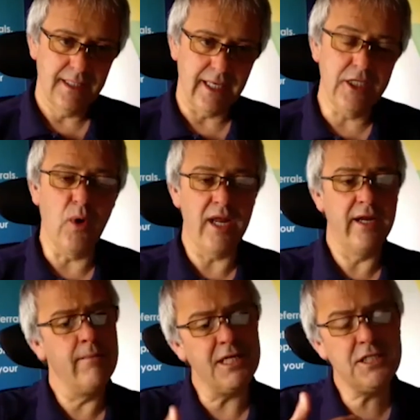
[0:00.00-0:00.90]
is one
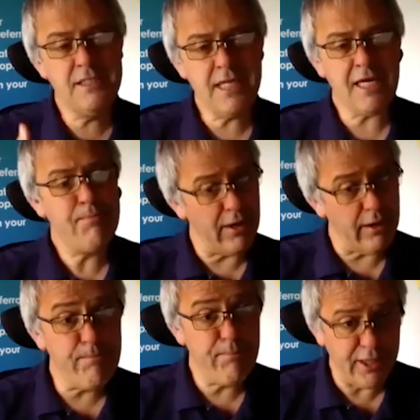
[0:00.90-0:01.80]
on a much deeper
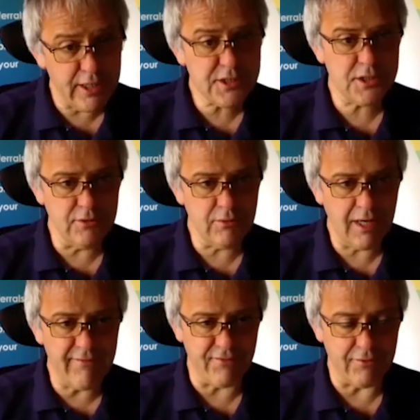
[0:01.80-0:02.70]
and personal
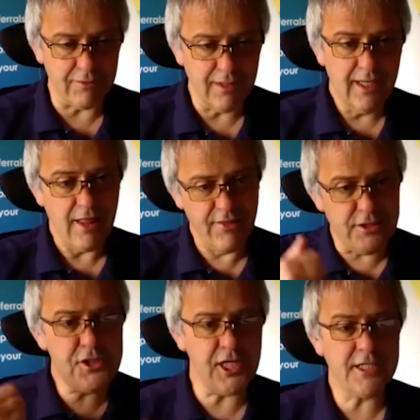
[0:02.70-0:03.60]
level
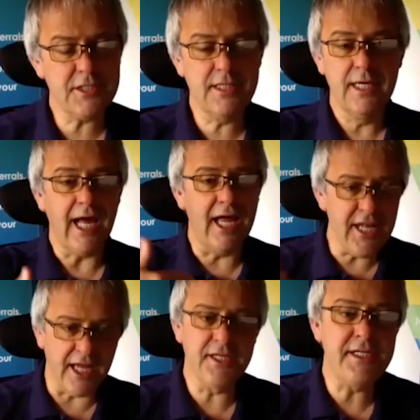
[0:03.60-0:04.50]
than just
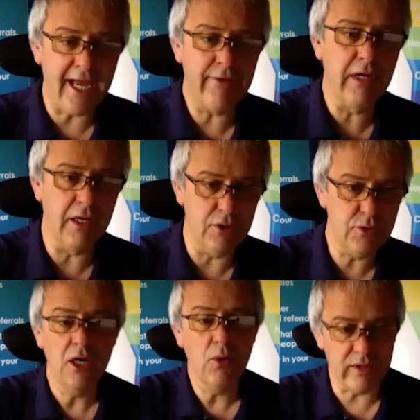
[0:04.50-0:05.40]
another download
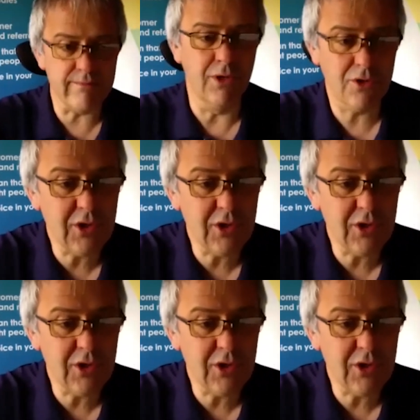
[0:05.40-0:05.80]
with more